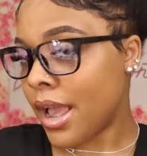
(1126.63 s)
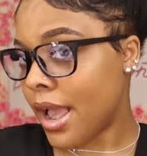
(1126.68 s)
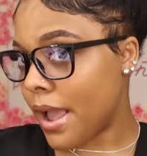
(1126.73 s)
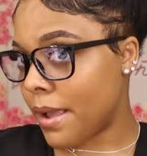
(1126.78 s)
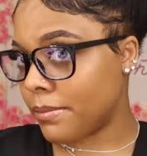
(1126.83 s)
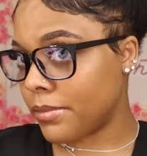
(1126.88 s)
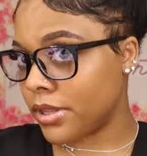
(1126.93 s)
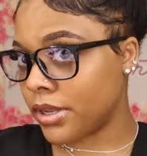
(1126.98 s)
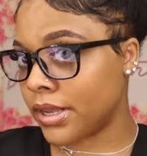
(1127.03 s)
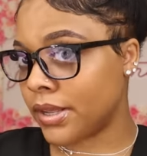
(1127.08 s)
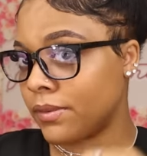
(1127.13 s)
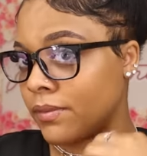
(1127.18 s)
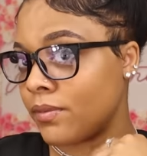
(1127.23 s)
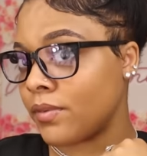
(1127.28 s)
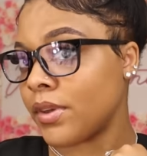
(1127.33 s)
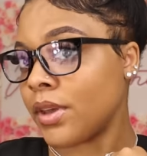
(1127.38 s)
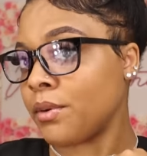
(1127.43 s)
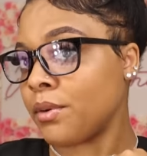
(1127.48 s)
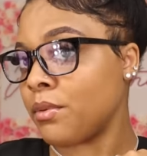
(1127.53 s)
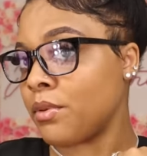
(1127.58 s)
I'm looking
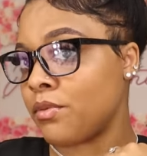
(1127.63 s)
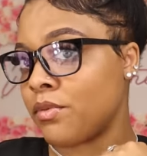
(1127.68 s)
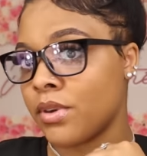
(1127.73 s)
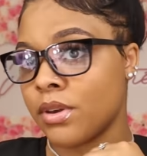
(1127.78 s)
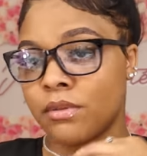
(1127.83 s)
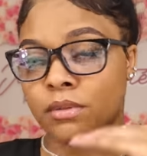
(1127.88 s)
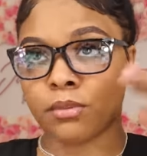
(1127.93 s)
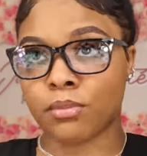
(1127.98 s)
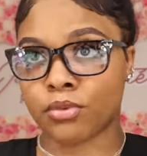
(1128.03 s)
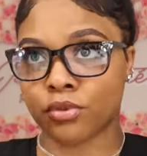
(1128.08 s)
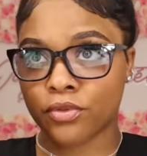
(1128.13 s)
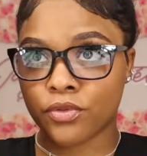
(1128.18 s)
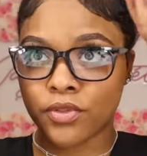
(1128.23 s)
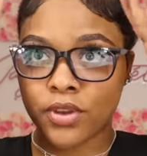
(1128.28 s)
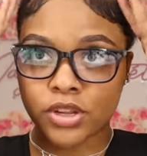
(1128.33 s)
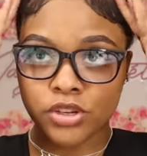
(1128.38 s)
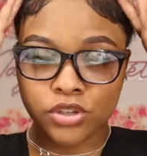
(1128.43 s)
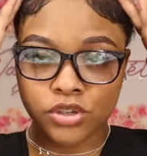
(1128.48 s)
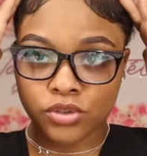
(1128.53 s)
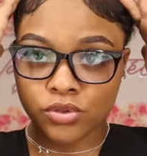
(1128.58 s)
very, very
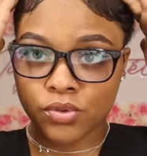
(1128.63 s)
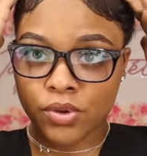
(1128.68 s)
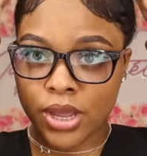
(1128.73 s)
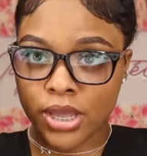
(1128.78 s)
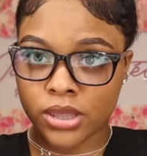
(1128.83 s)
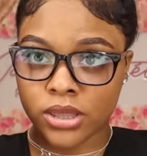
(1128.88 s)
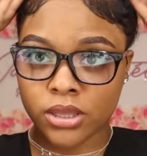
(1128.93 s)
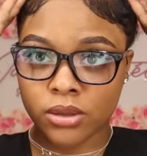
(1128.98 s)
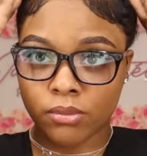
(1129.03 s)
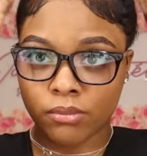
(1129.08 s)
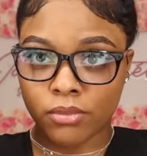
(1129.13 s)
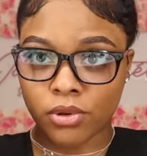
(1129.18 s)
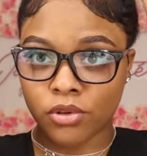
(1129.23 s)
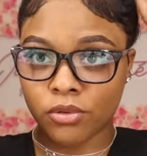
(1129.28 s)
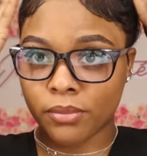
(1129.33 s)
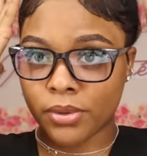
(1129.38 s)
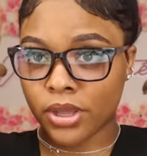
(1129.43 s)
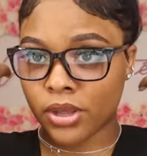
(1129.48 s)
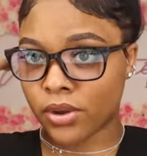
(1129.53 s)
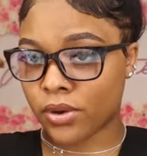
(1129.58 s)
professional at the
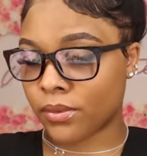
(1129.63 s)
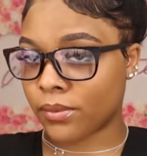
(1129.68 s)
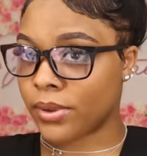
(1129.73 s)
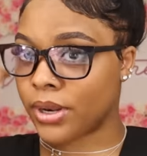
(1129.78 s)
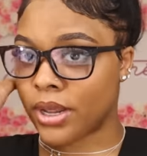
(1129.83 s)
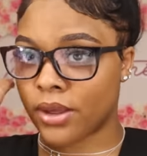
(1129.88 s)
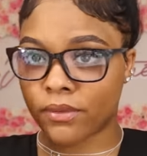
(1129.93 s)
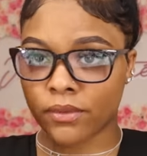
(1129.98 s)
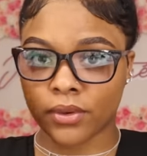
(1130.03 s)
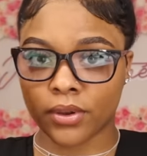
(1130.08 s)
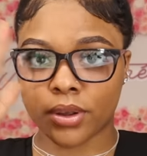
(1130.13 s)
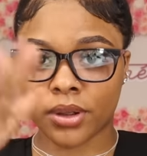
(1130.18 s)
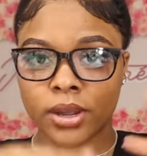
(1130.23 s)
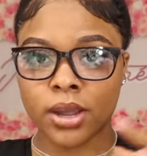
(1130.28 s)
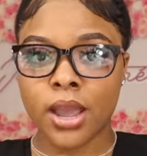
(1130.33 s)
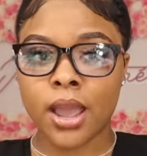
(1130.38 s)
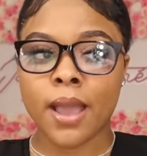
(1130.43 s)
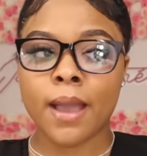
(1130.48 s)
moment or whatever.